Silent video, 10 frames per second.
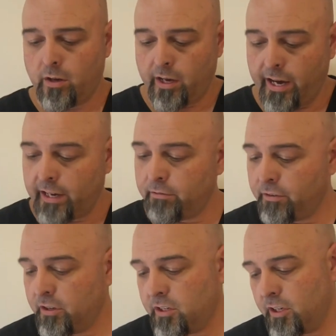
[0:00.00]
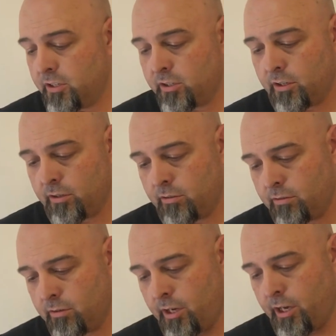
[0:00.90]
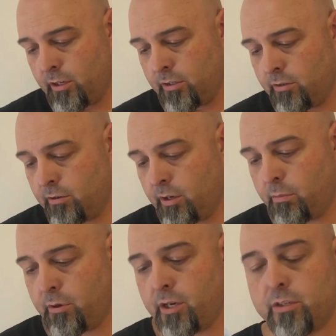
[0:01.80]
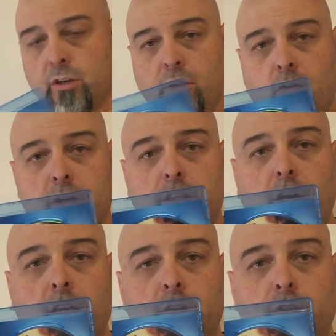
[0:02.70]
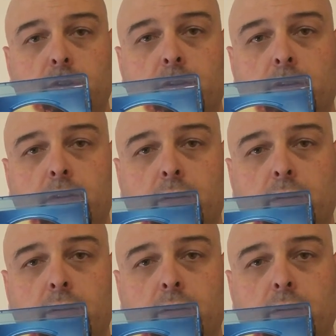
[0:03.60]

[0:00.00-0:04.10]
And for the disc, how could you not go past a nice colour shot